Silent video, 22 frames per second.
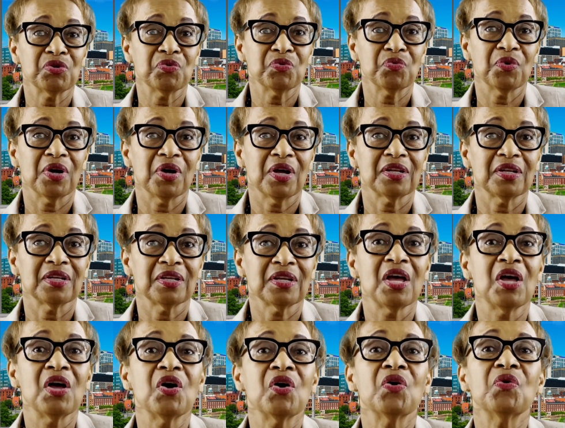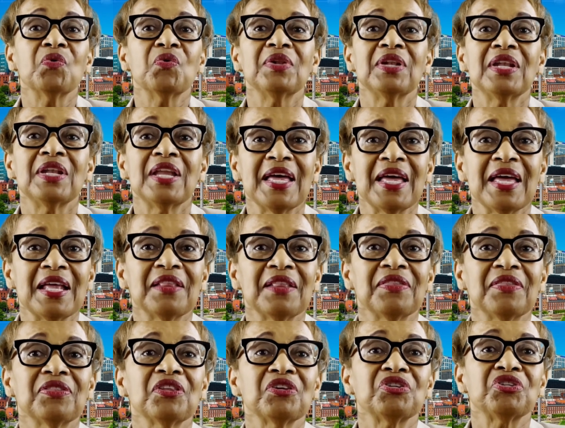one who
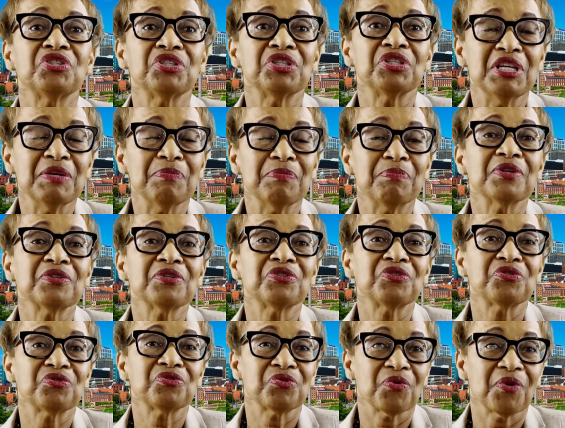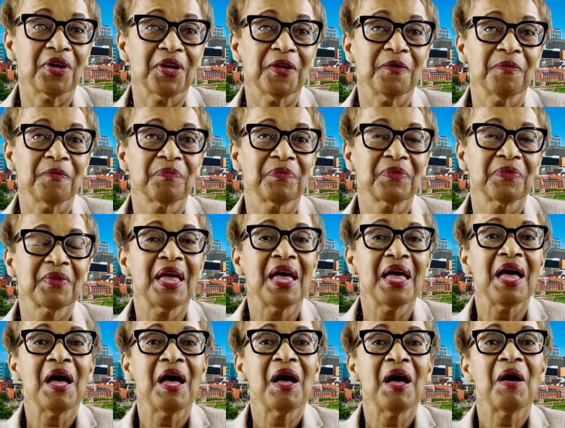led the sheep astray.
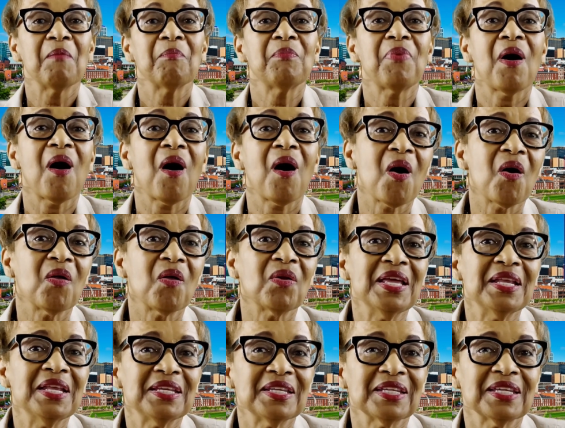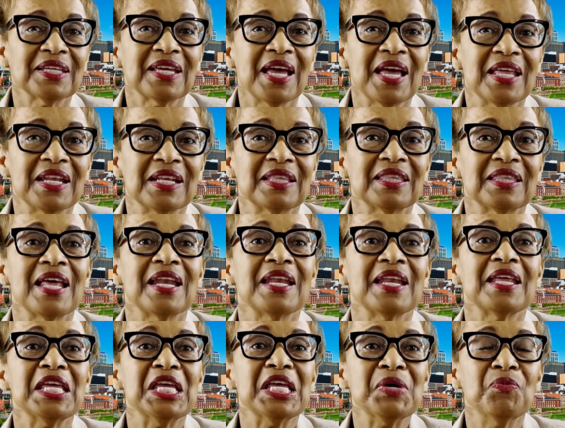Paul indicated that
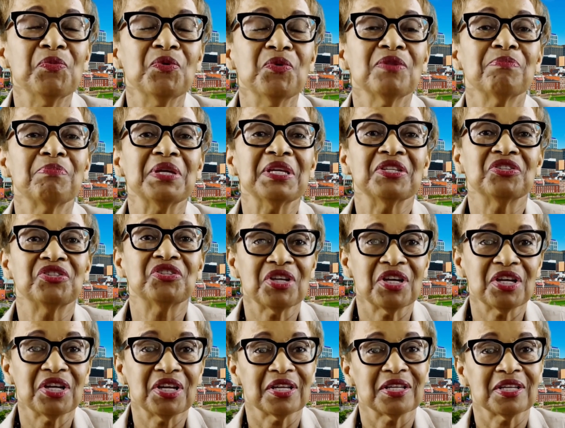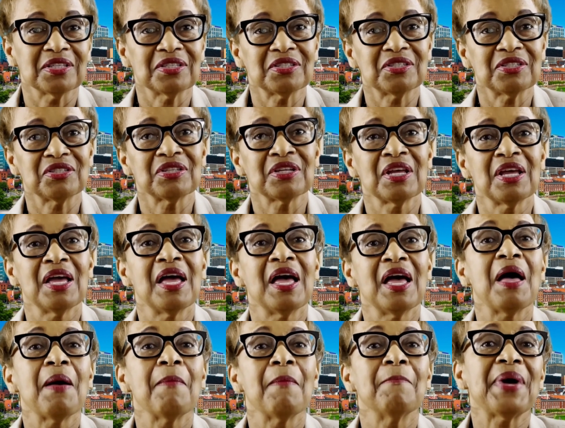he would be judged
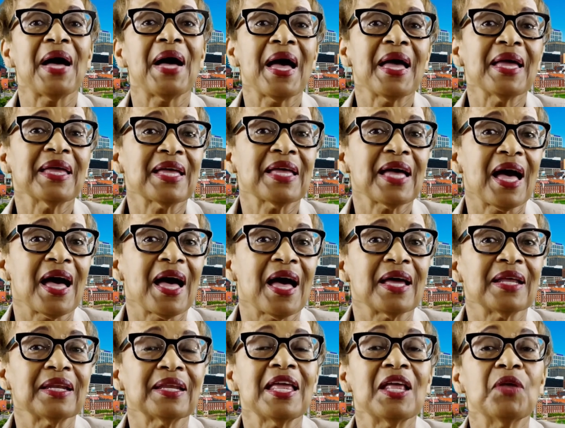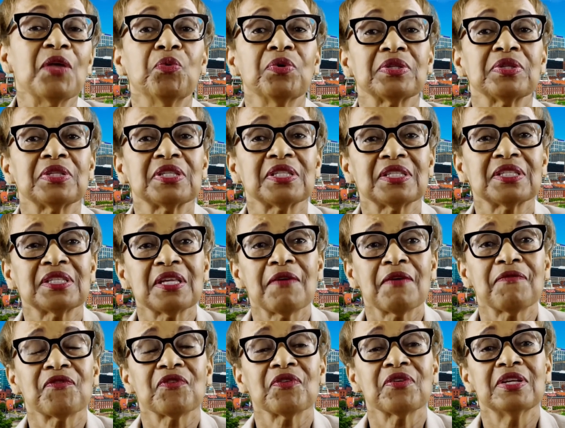by God and would
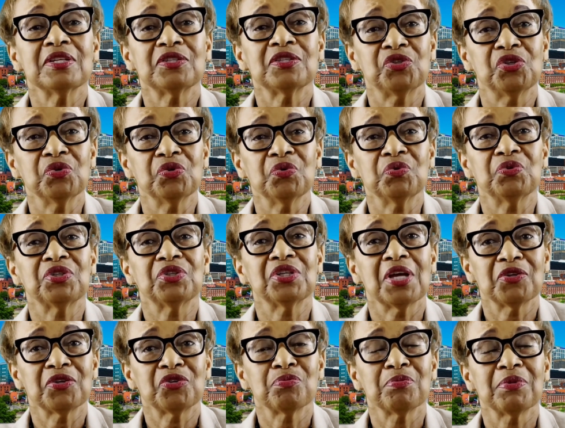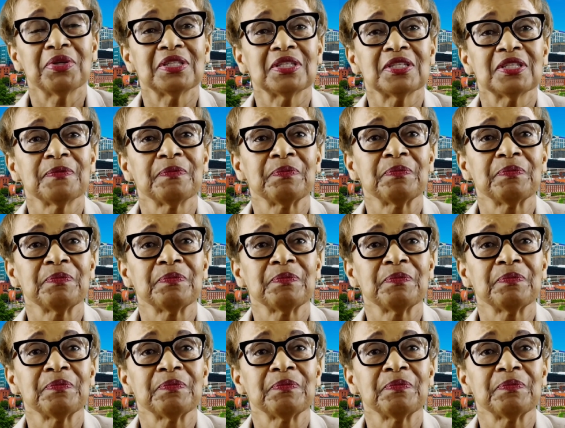suffer his due judgment.